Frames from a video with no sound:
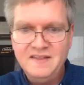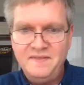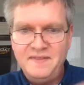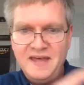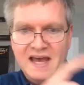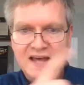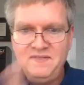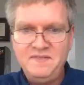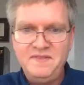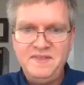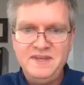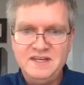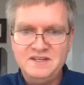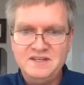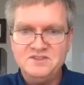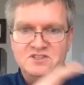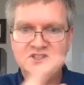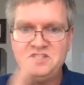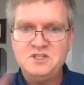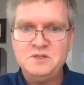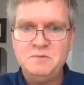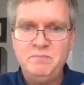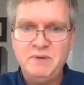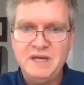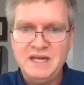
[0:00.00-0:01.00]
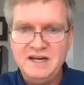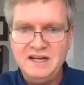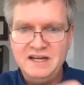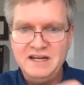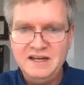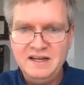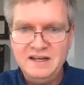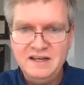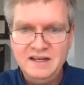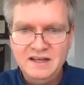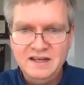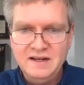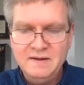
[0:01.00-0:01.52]
That thing's
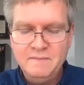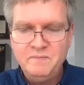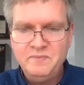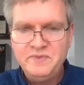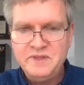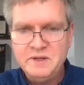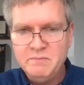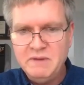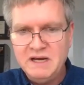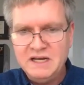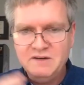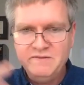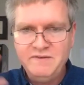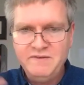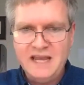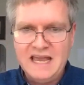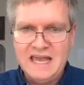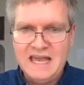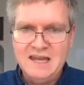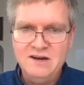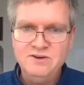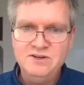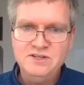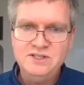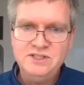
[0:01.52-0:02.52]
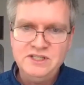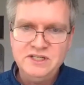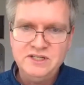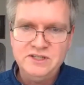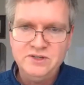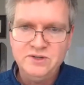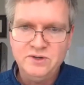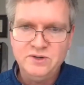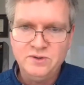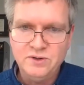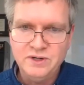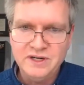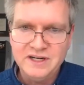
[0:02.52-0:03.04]
spinning. The amount of energy in
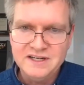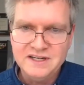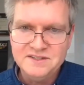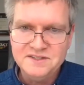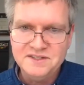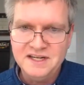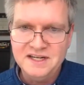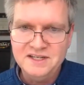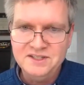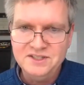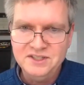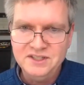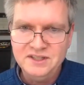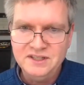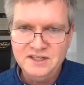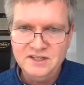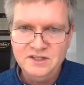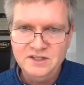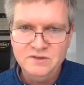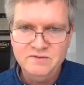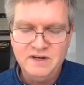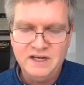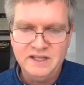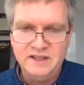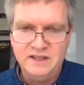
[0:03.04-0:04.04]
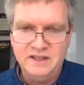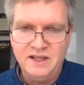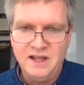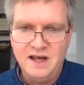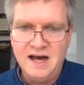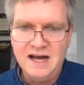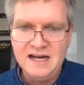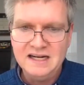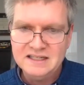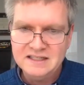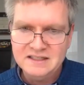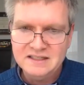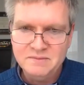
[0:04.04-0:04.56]
your organization that you've
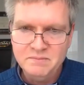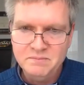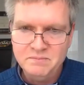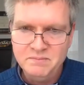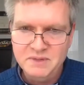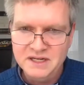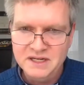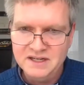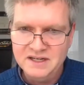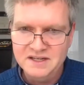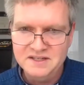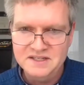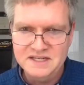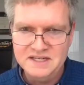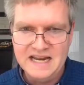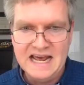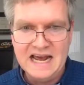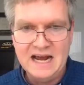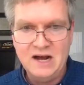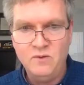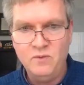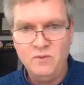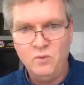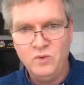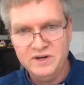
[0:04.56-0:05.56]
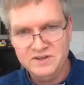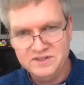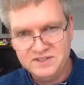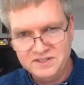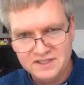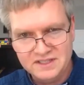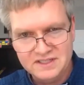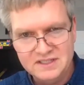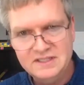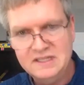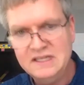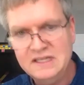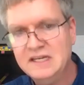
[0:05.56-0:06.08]
unlocked because now we're
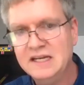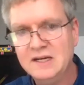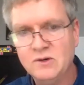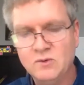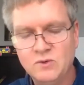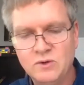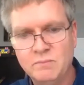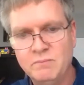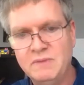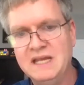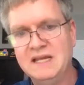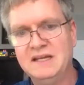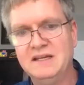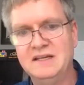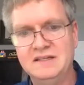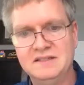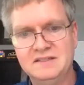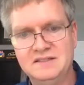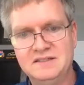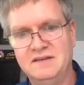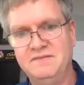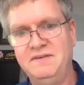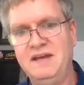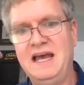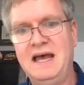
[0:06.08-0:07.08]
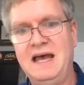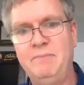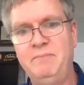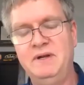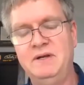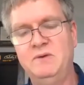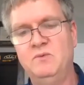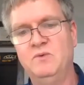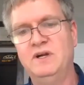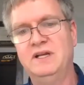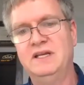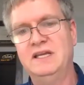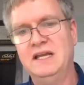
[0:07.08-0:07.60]
succeeding and we're making stuff happen
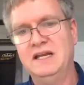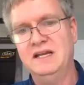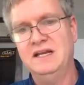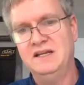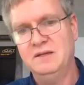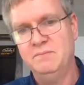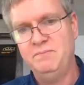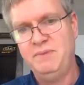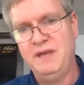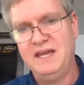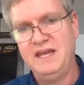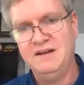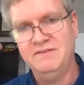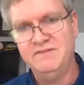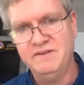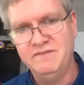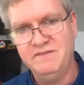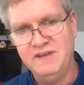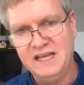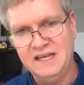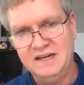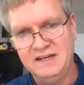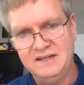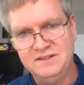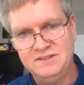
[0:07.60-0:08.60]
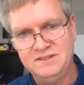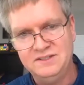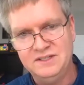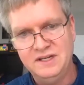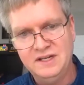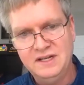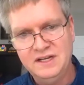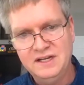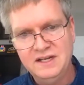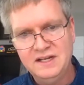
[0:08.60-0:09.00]
and we're getting competitive advantage.